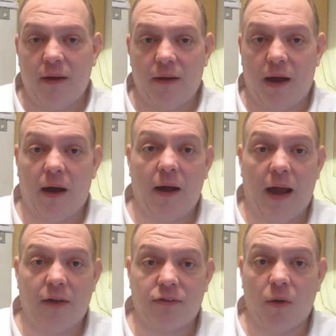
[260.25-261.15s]

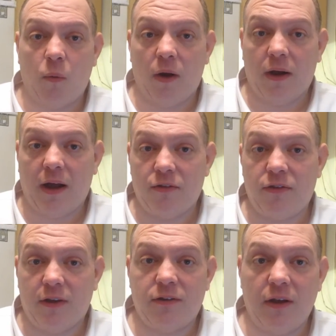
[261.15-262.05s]
asking what kind of
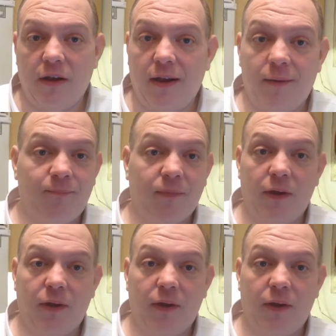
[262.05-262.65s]
sticks do you need?